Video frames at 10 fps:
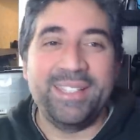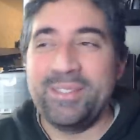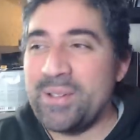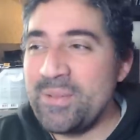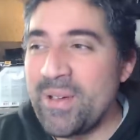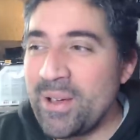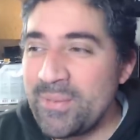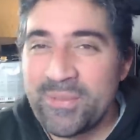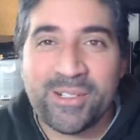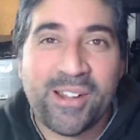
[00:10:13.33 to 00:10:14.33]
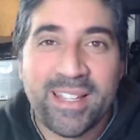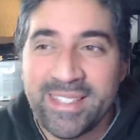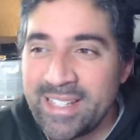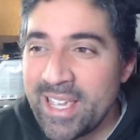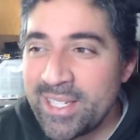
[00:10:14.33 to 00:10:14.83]
Talk about
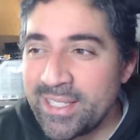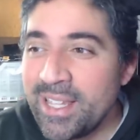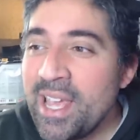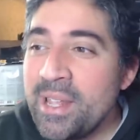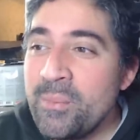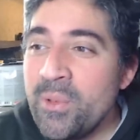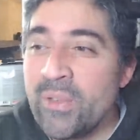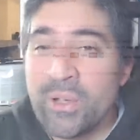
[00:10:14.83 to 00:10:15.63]
procrastination. Moving on